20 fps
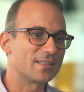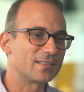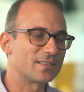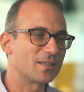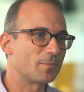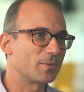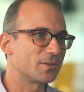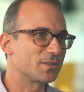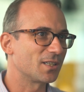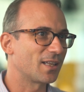
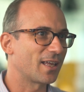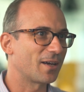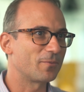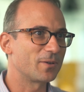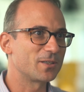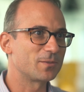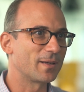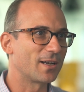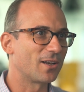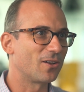Separate to that,
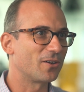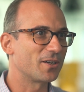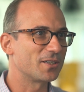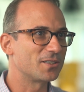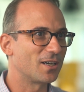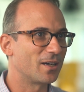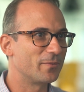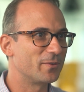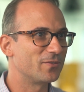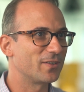we spend a lot
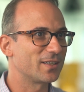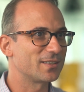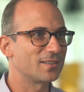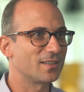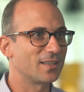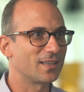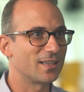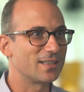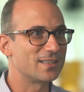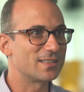of time
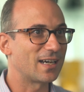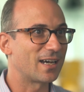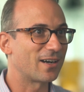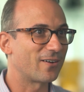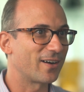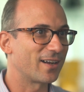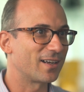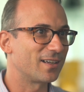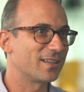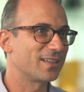investing in
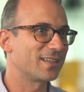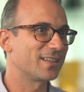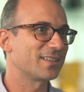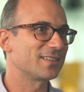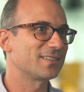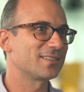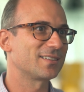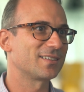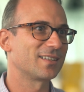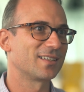data
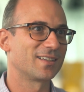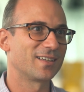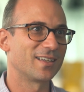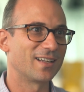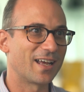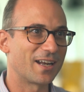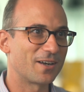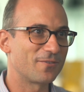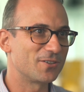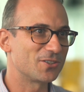analytics,
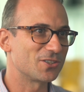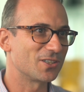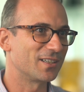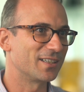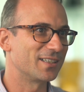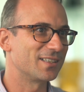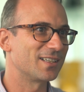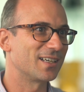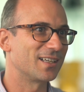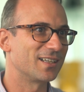in
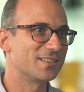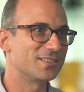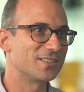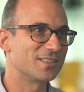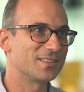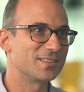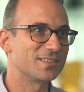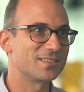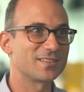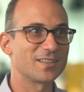artificial
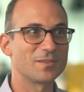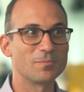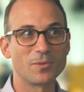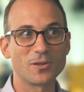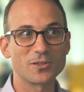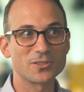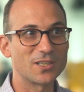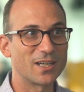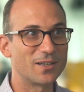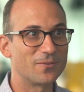intelligence, in
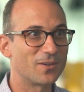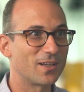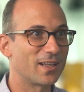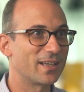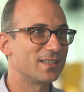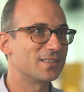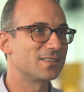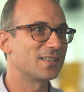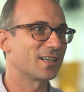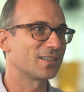
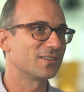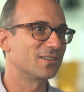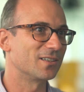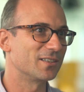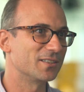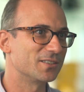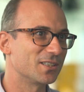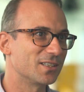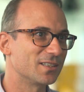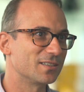blockchain-related
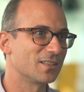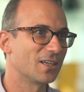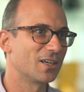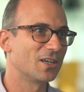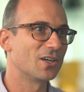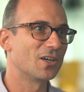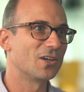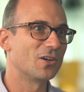technologies.